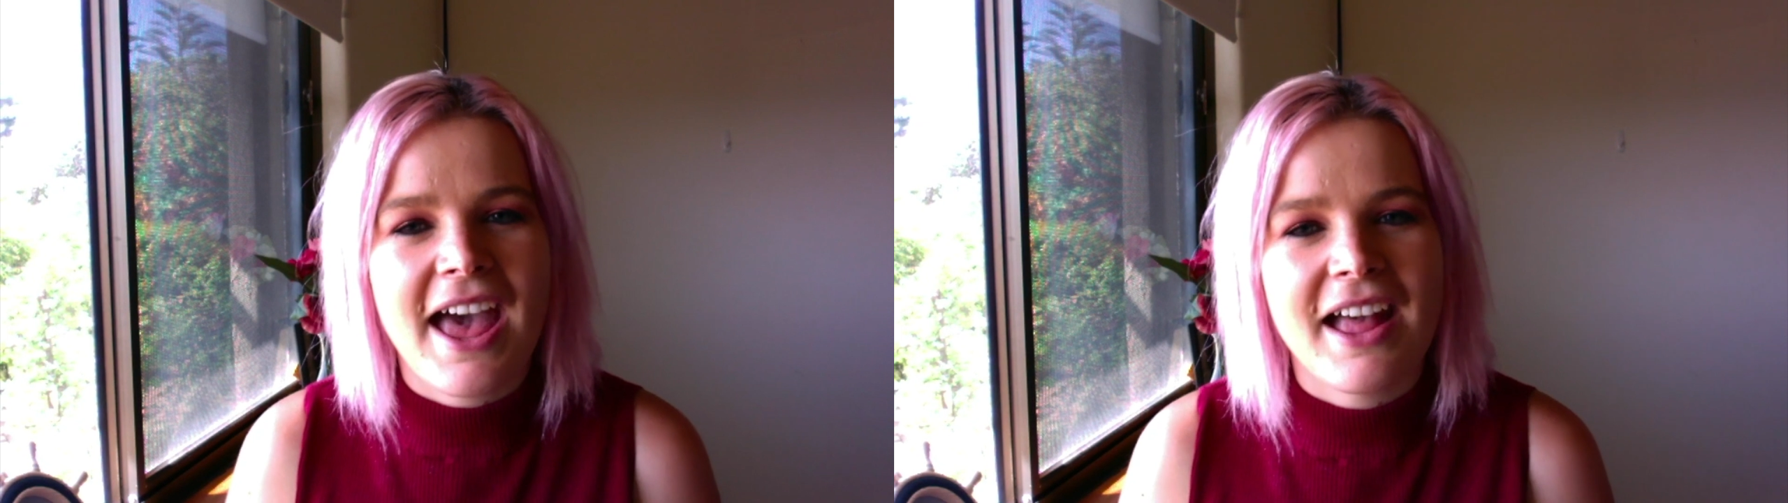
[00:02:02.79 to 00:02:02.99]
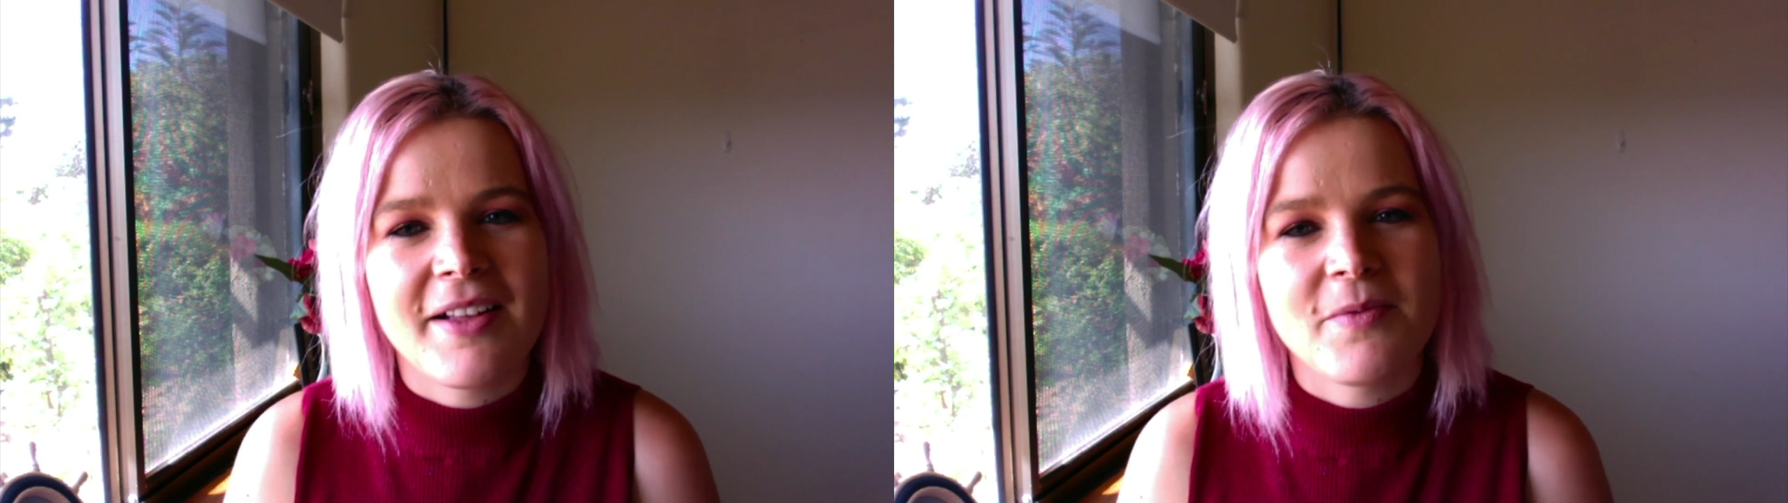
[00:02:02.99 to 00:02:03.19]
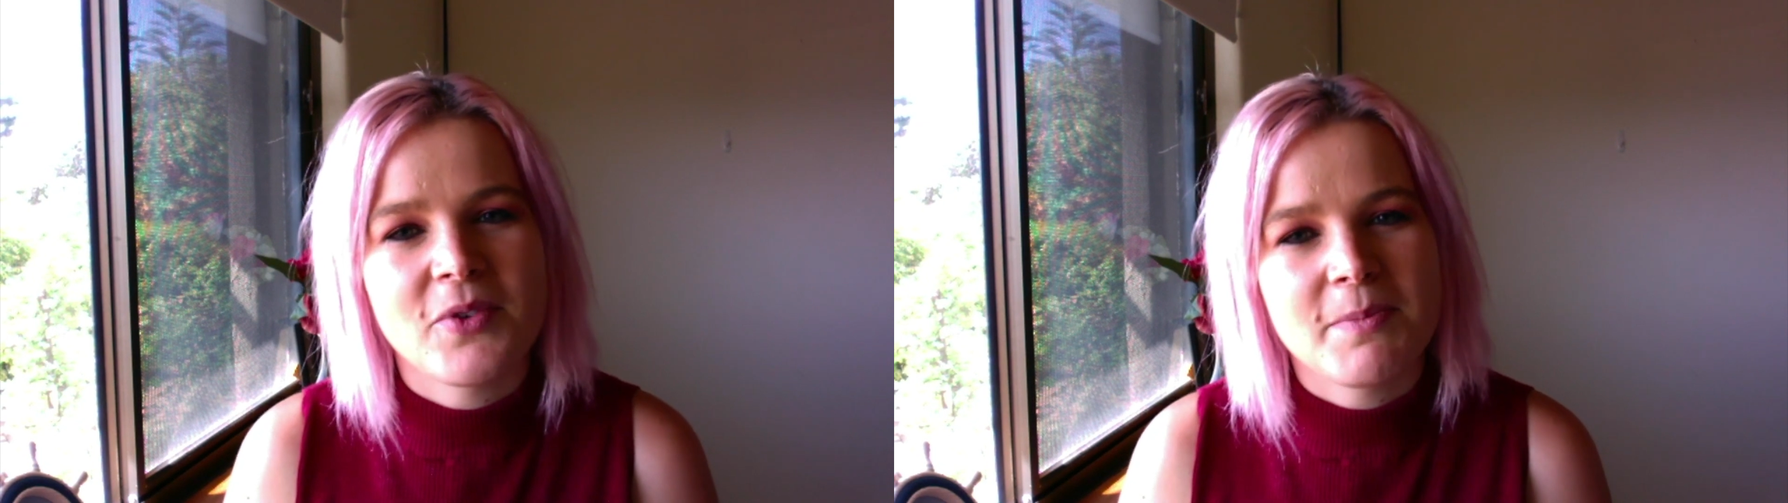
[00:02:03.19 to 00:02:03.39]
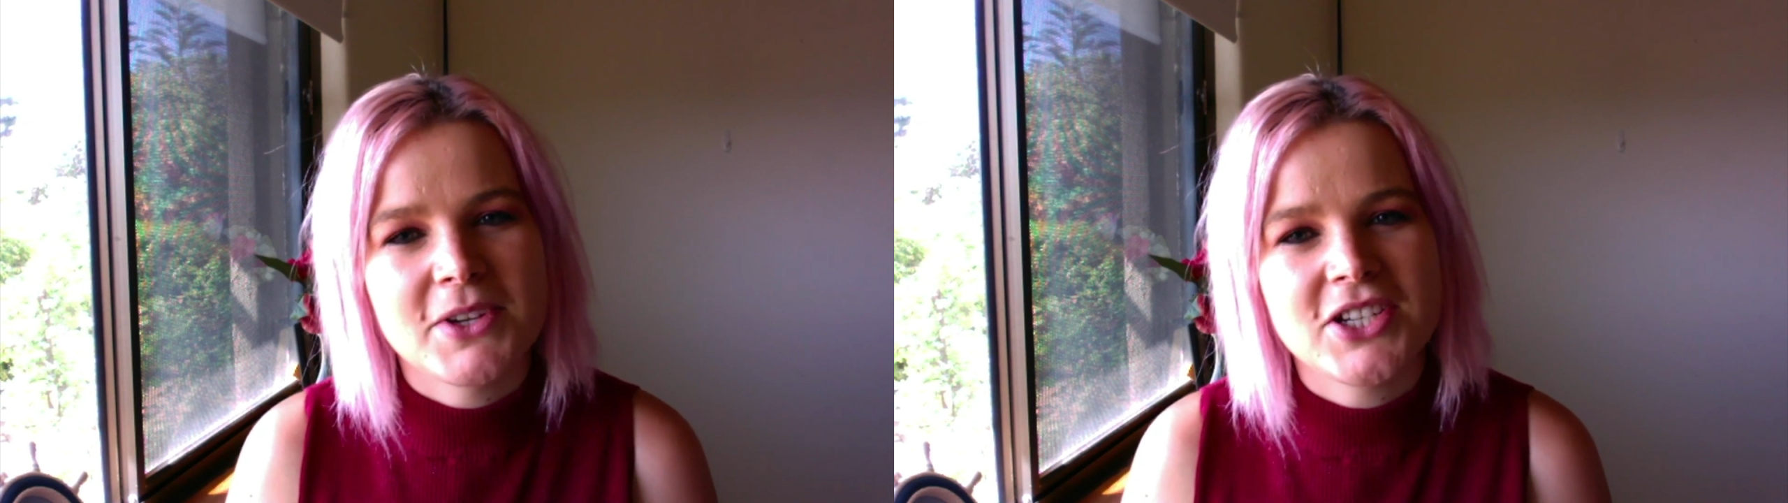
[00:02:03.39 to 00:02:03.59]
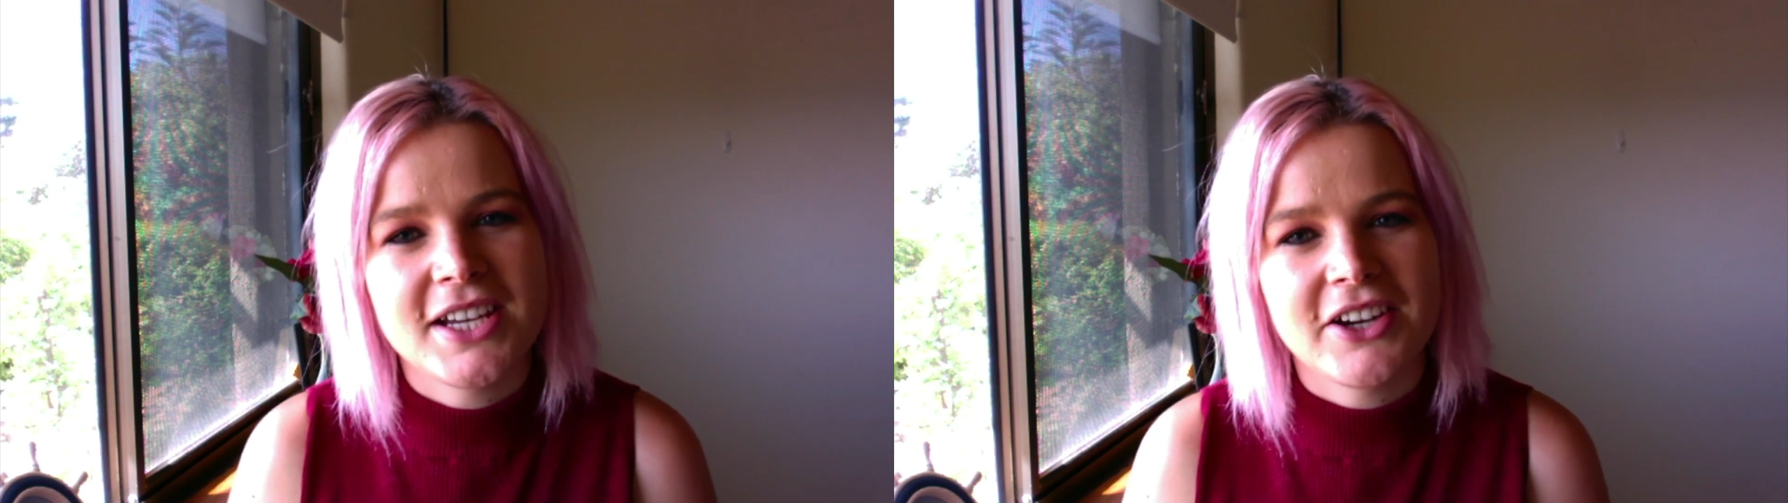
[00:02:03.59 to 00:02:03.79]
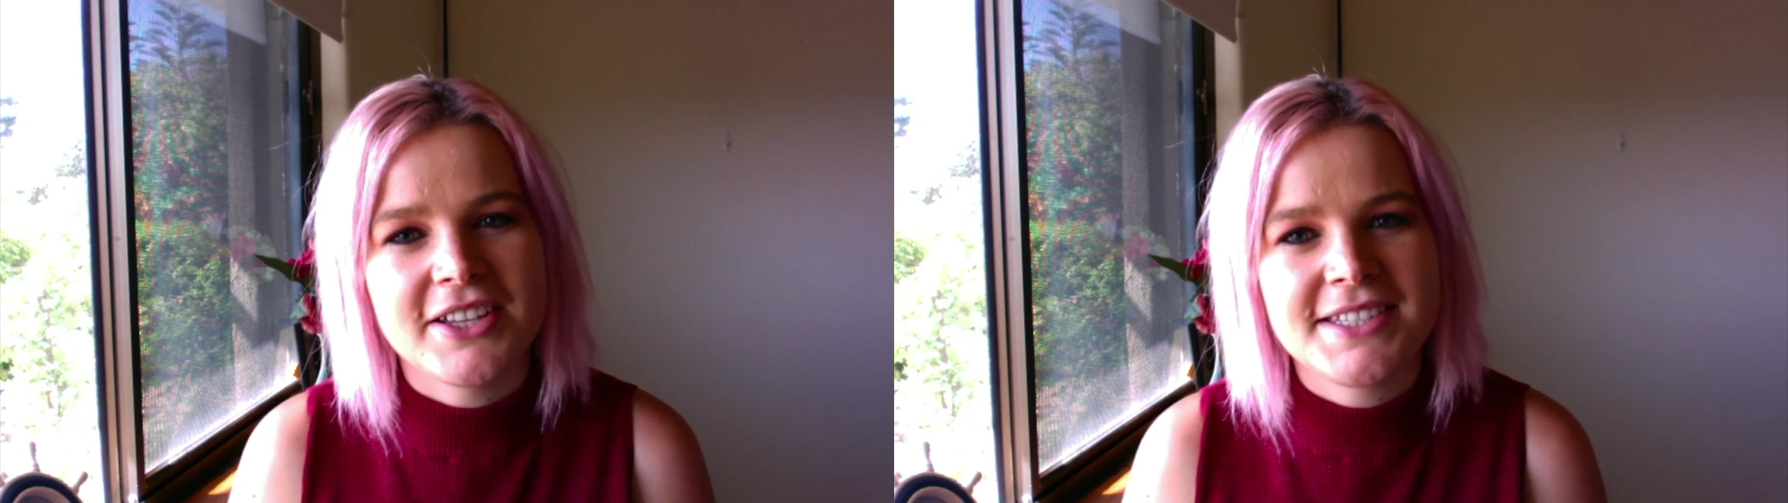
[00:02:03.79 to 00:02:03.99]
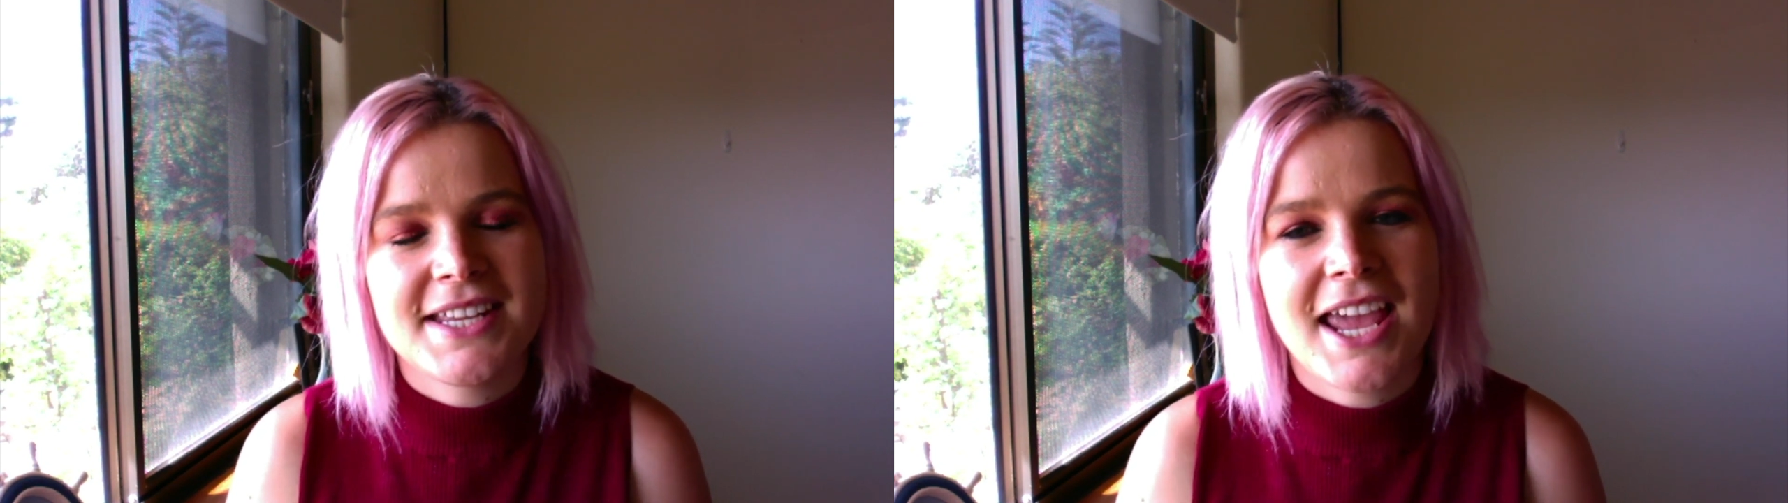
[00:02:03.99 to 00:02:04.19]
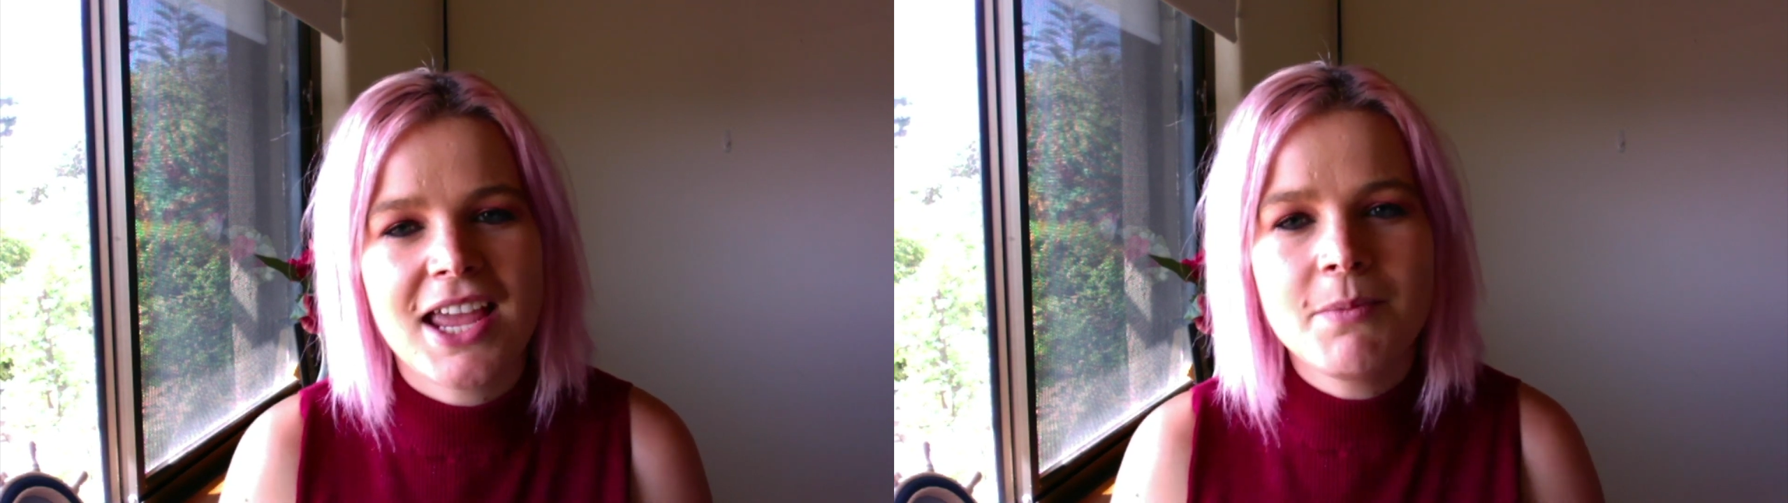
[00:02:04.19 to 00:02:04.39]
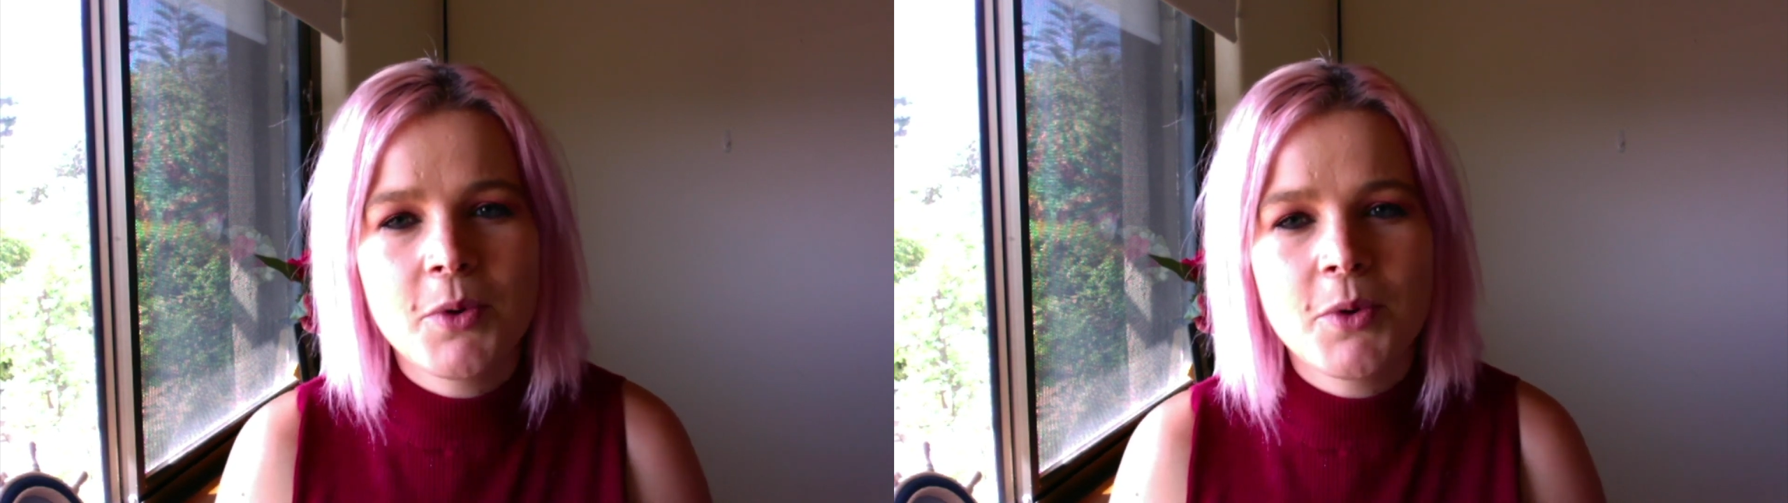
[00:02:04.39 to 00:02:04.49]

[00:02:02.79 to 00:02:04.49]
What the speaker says: from the She Codes team.